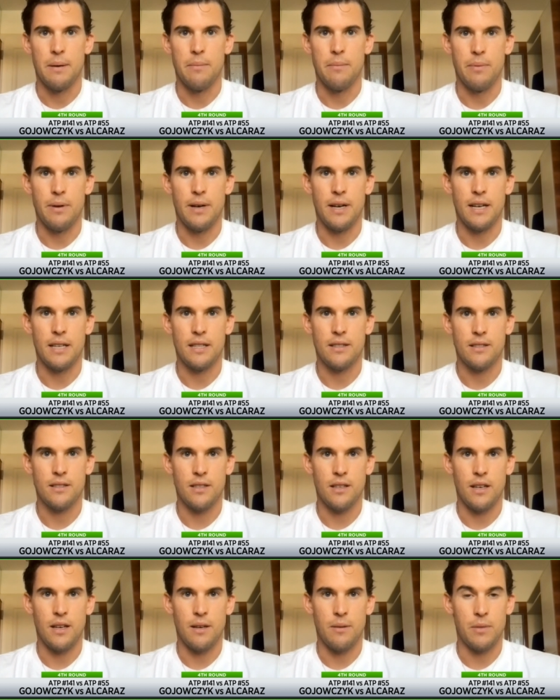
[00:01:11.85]

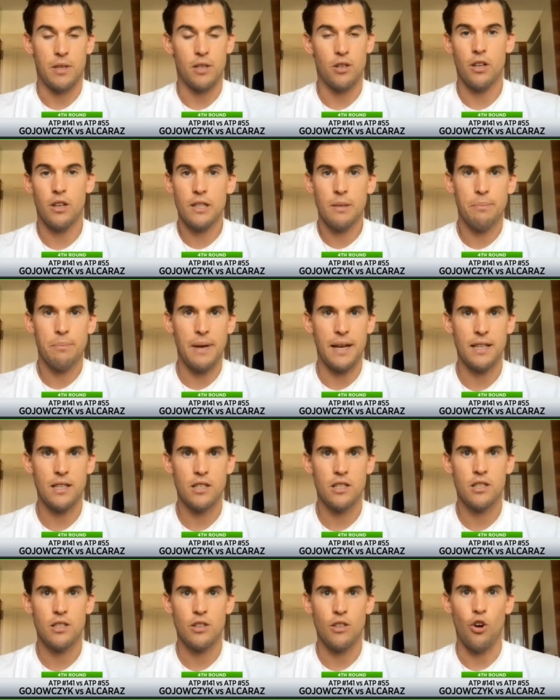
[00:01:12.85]
But um, it all
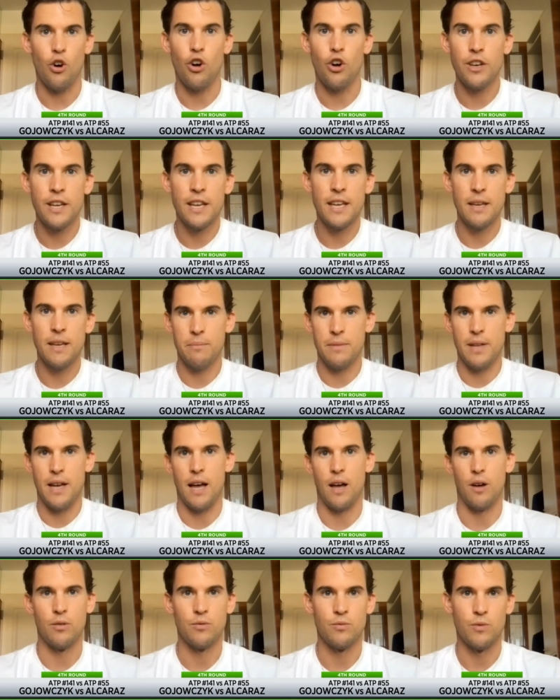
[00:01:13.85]
depends on him
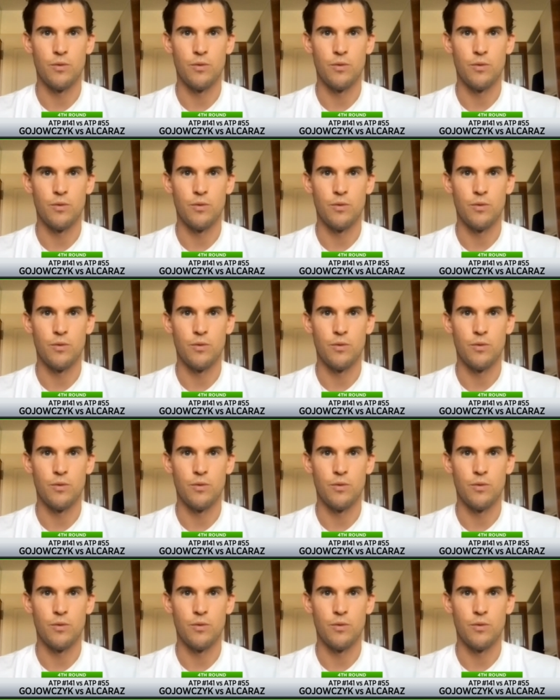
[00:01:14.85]
now,